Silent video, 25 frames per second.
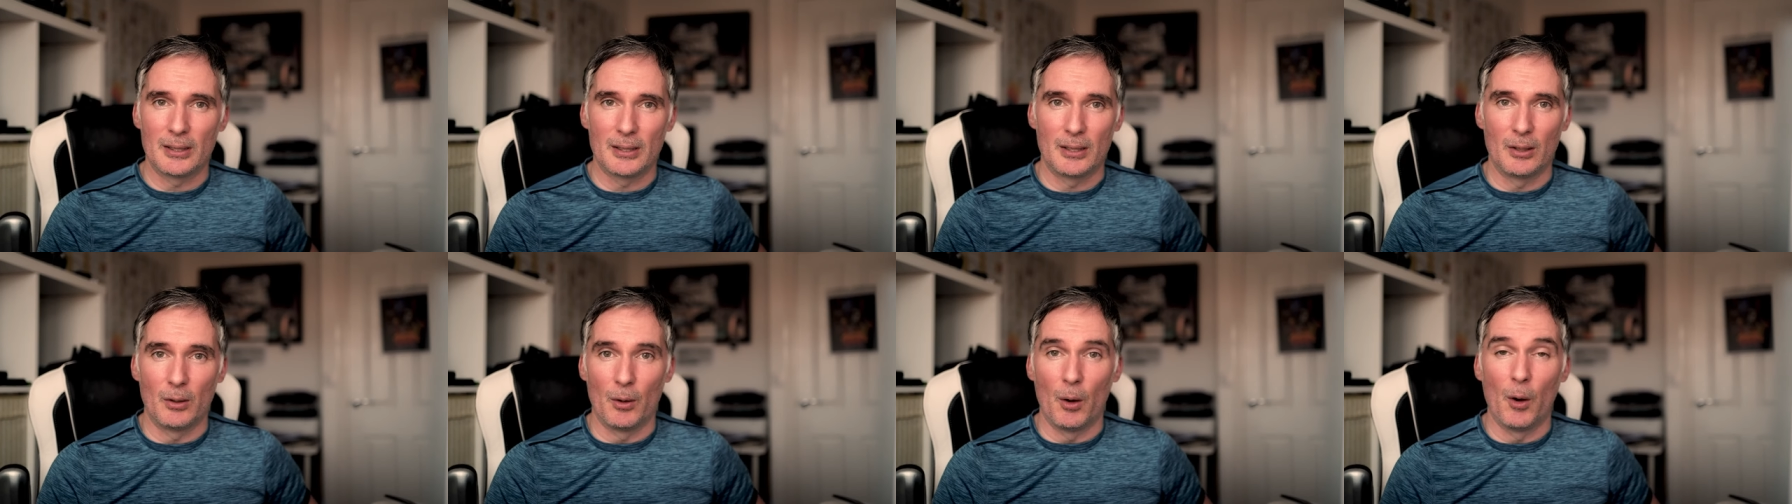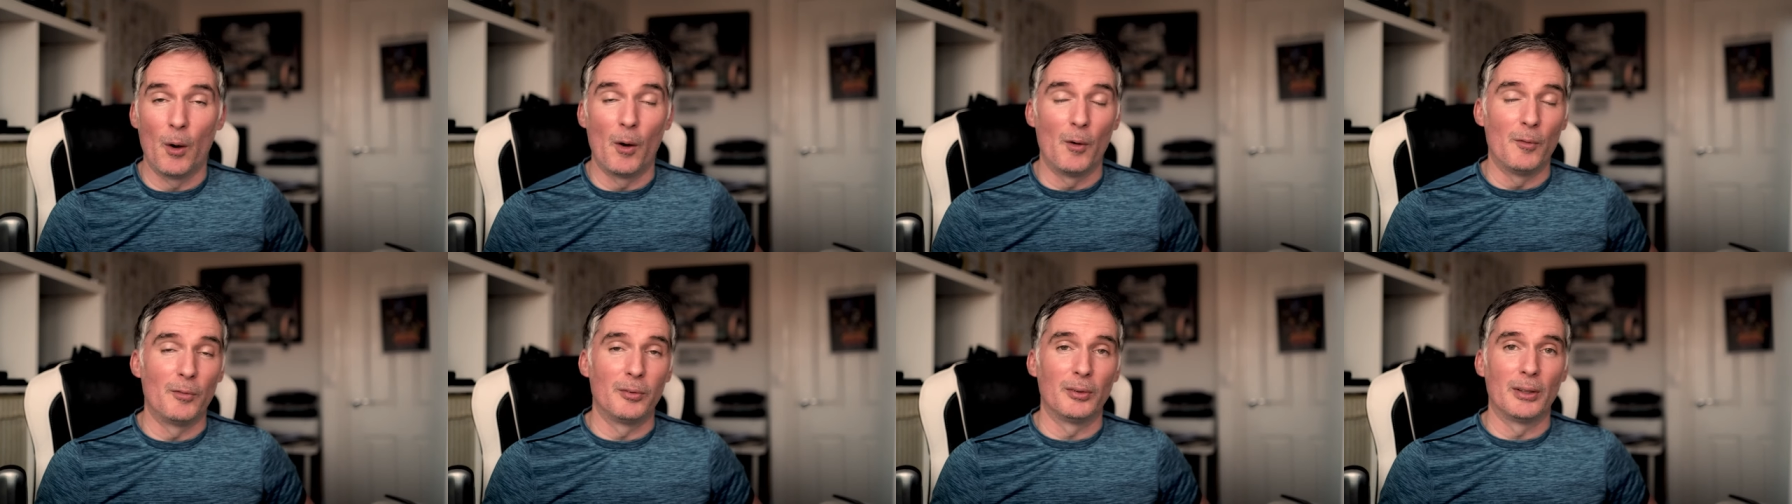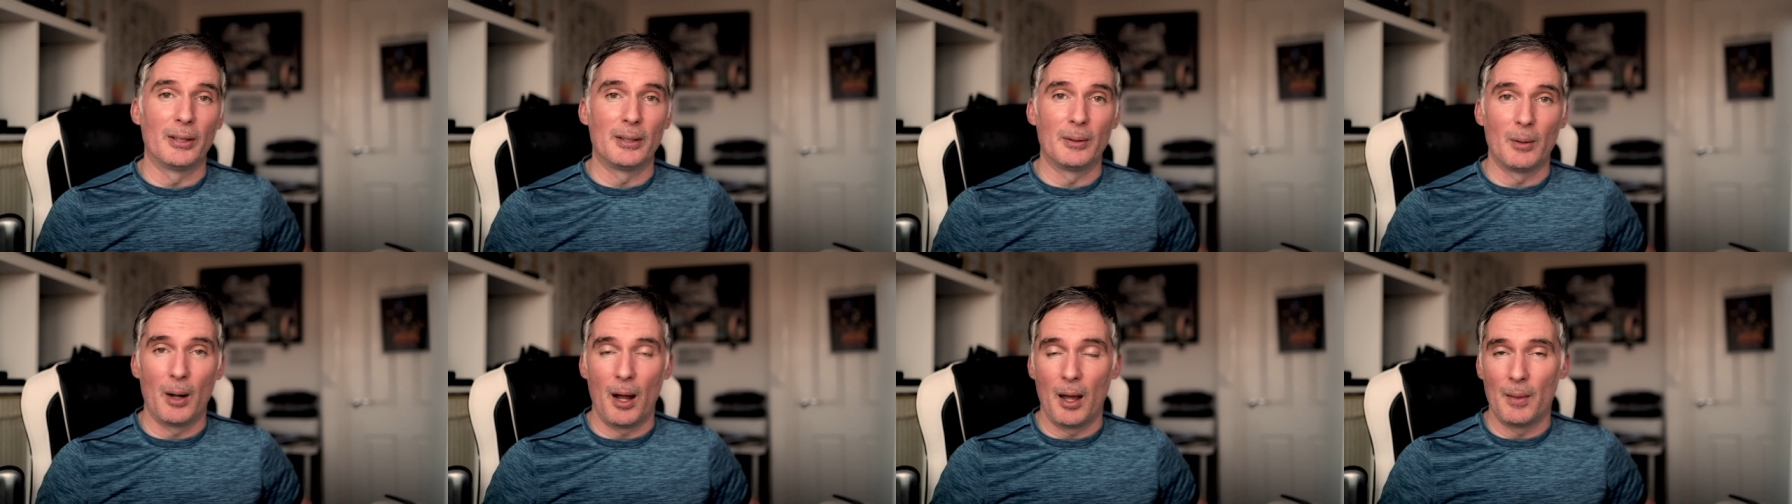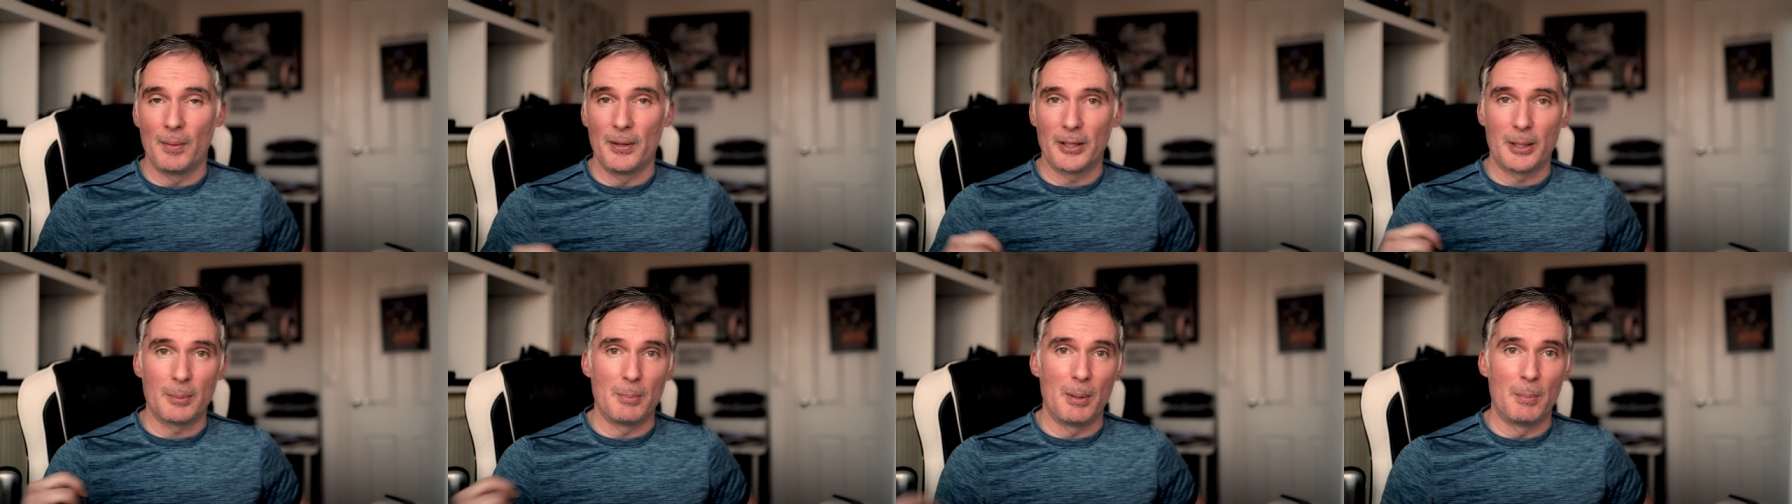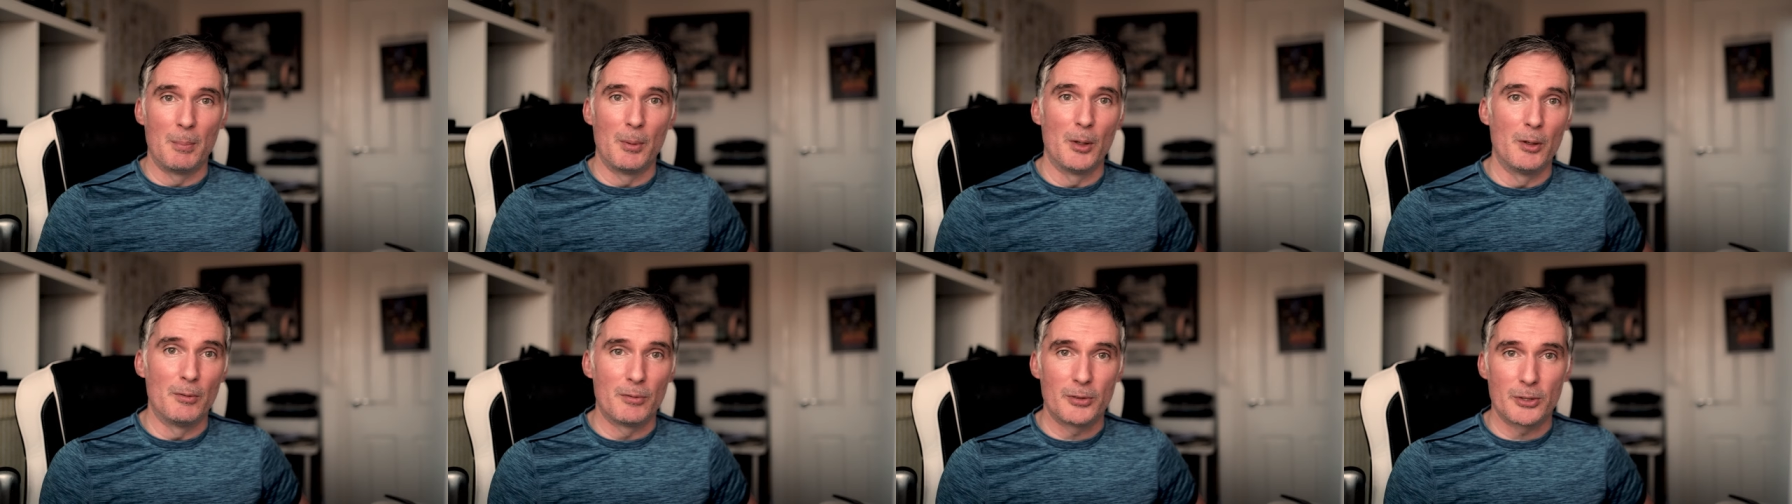You know, hopefully they can be
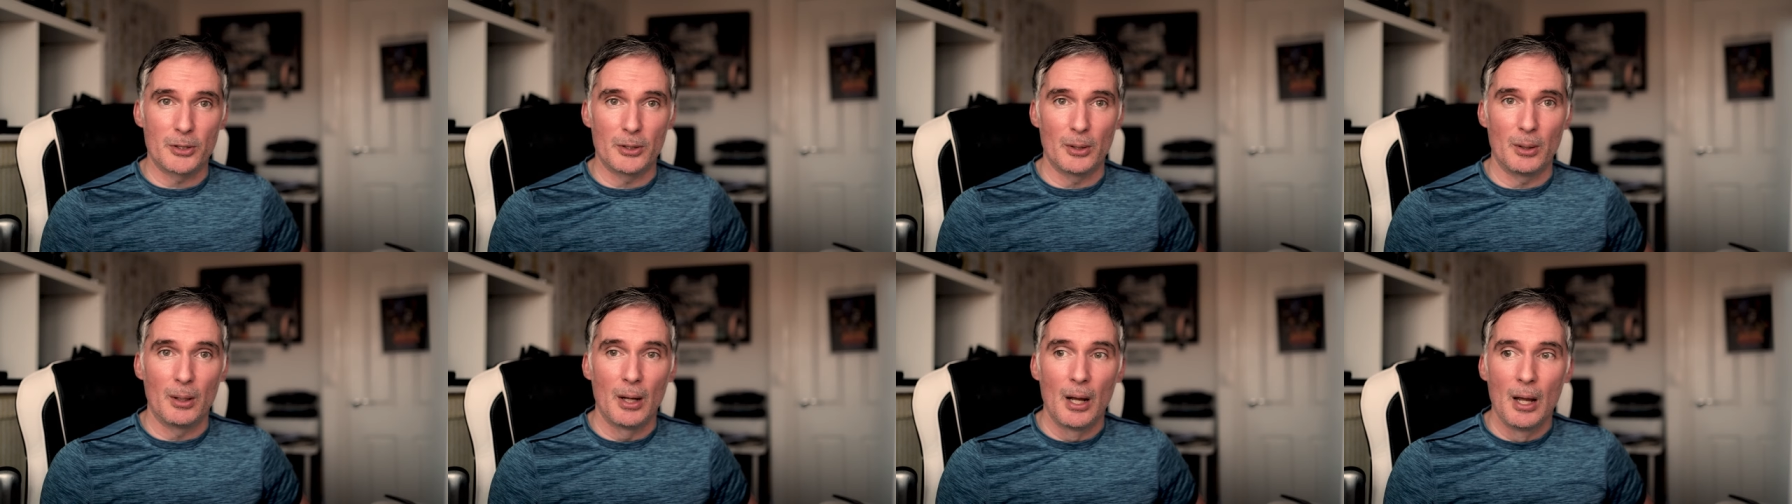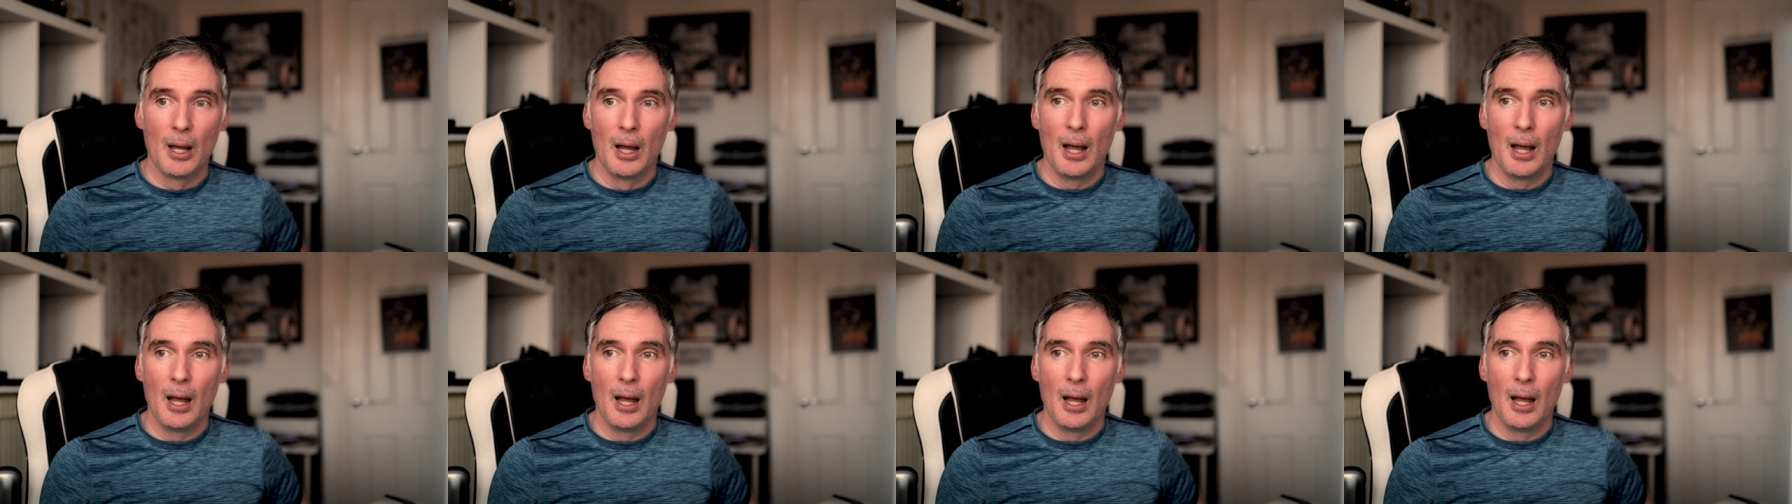moved to